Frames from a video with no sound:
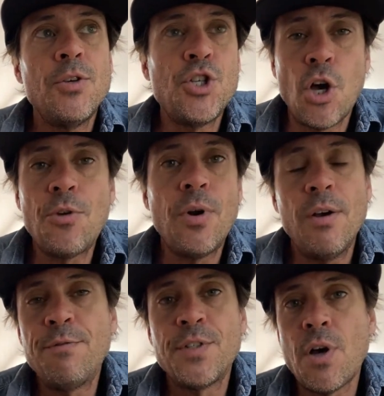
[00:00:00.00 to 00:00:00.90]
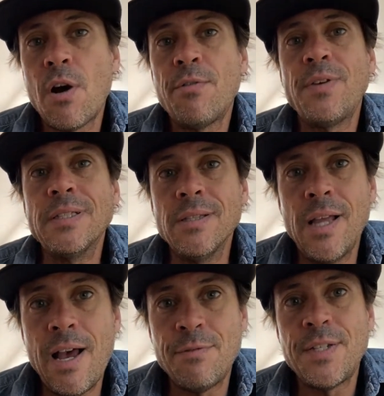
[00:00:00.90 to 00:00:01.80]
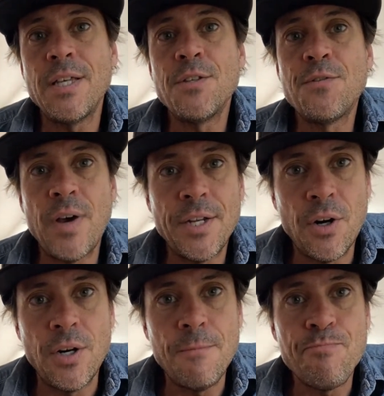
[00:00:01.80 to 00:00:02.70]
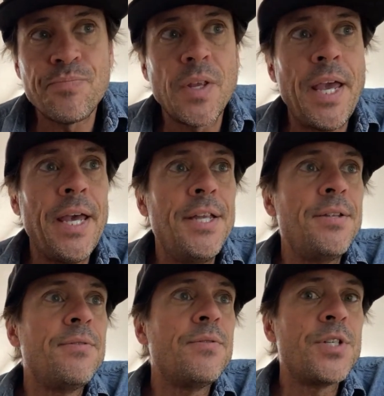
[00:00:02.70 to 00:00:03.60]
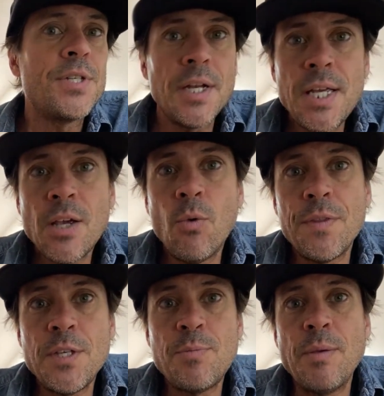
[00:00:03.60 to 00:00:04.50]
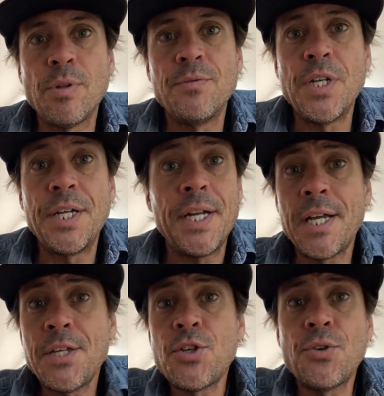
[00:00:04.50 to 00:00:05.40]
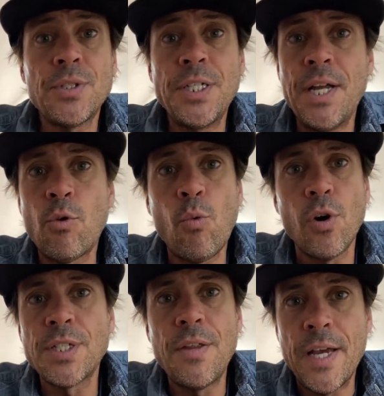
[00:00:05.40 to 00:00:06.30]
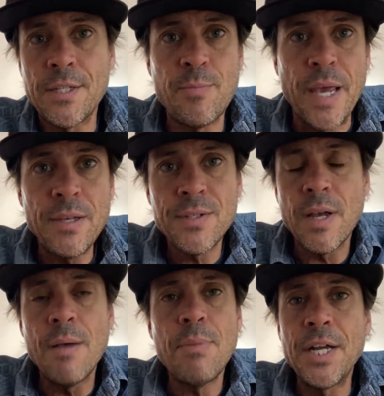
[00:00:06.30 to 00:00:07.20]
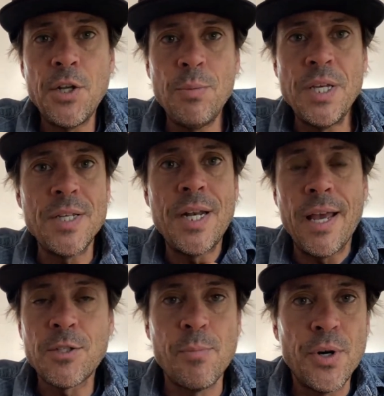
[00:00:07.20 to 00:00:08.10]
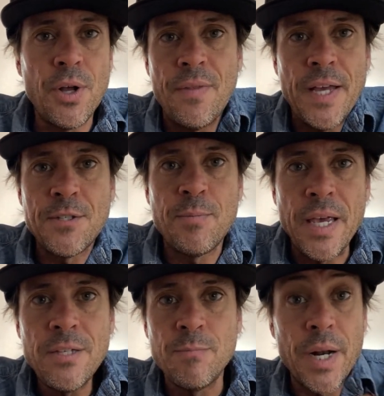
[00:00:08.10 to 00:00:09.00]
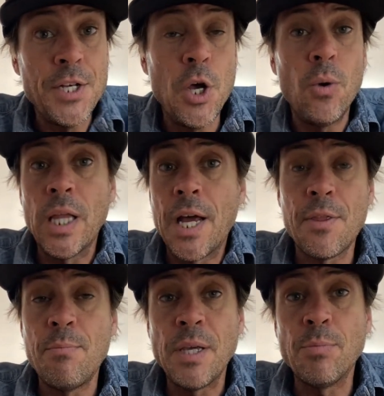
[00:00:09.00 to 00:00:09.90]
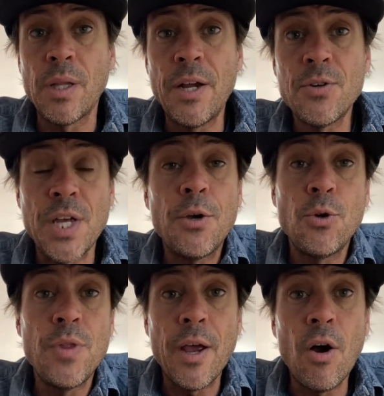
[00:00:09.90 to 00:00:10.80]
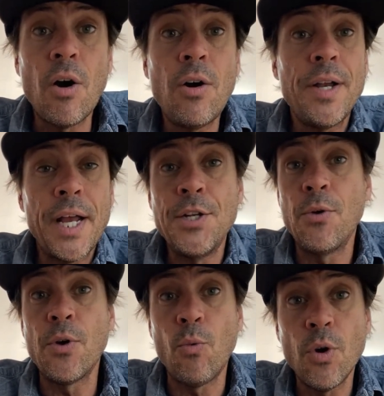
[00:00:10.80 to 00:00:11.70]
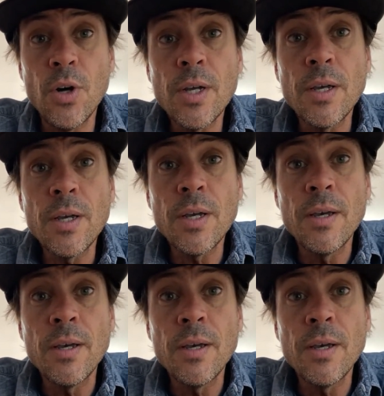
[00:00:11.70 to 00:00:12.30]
genre of photography left is fine art. And studying what these people have done, and I certainly never worked in that space. I'm by no means an expert on that space, but I know a lot of the big players. I know who they are, and I know their work.